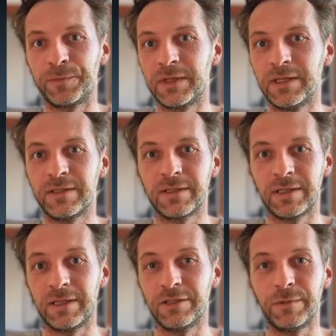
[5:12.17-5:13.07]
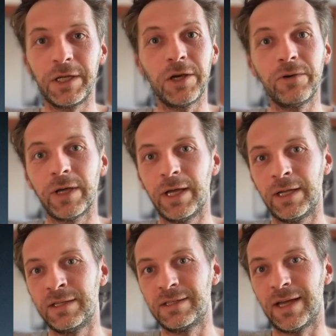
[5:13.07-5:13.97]
this video,
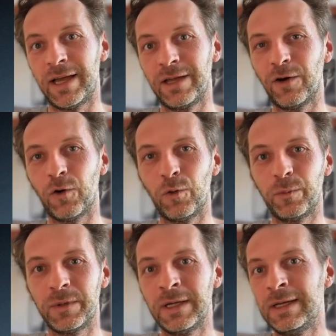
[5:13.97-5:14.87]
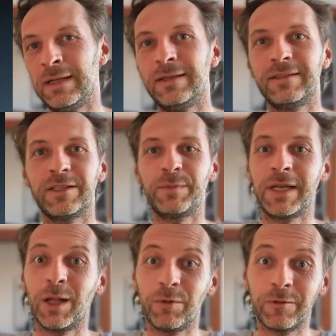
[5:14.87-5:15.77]
and I hope this has
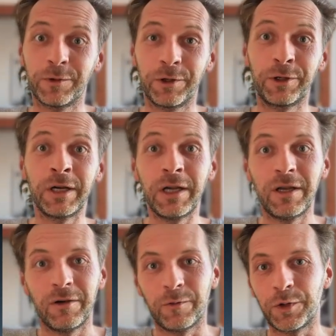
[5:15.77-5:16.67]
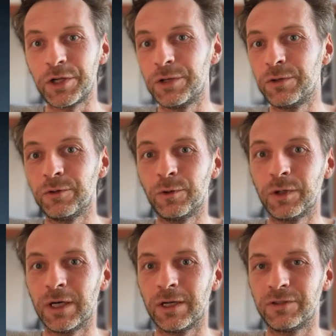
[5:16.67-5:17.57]
been helpful for
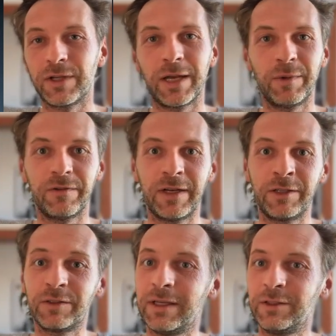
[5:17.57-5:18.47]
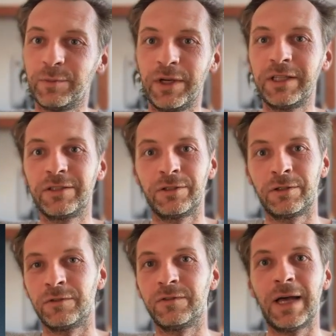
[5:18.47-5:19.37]
you to get a bit of an inspiration
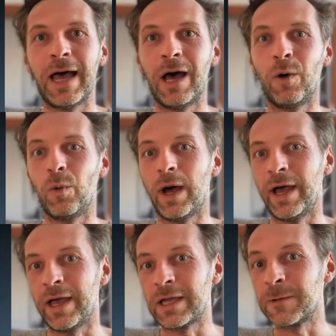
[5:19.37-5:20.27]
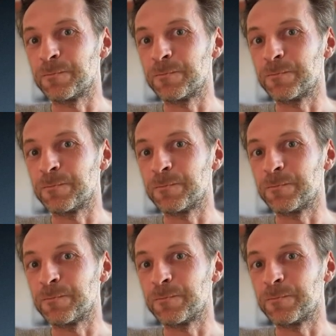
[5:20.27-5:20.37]
of how I